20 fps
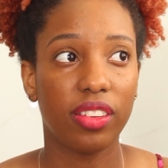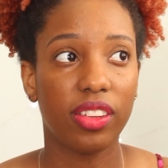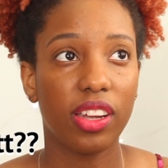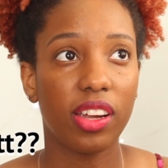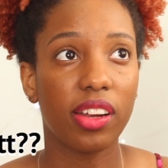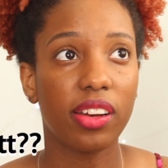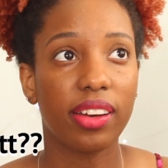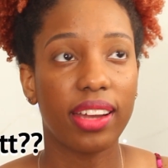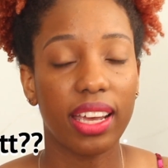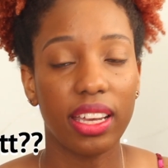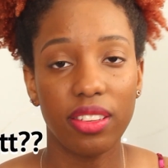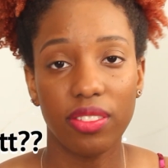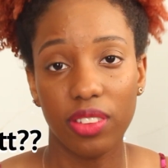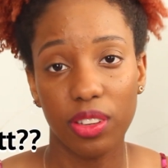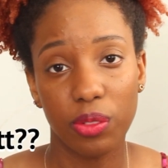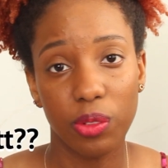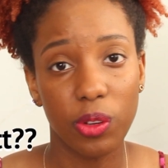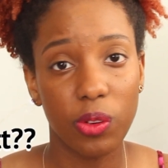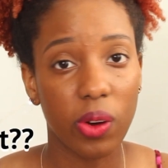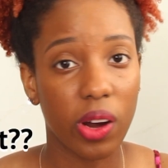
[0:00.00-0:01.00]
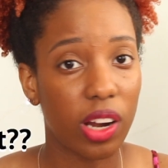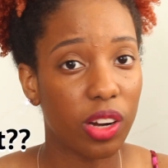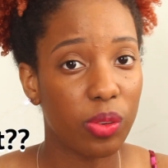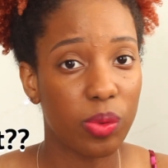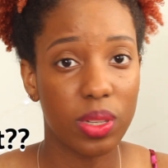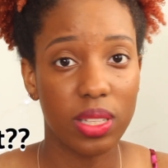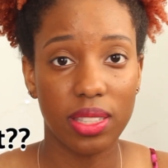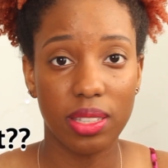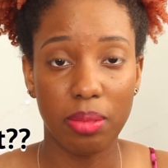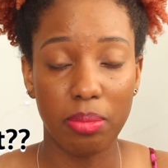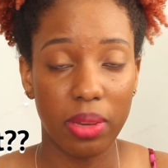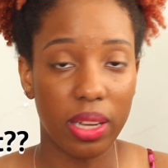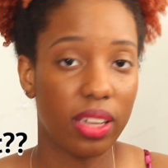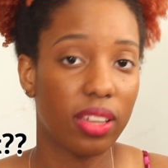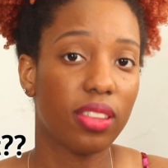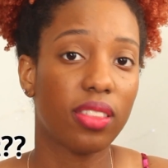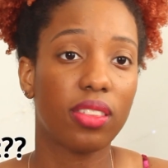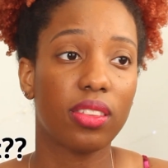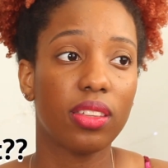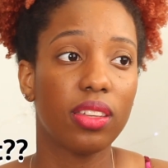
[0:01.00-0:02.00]
They're not even required once a
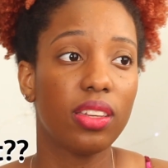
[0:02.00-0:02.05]
month.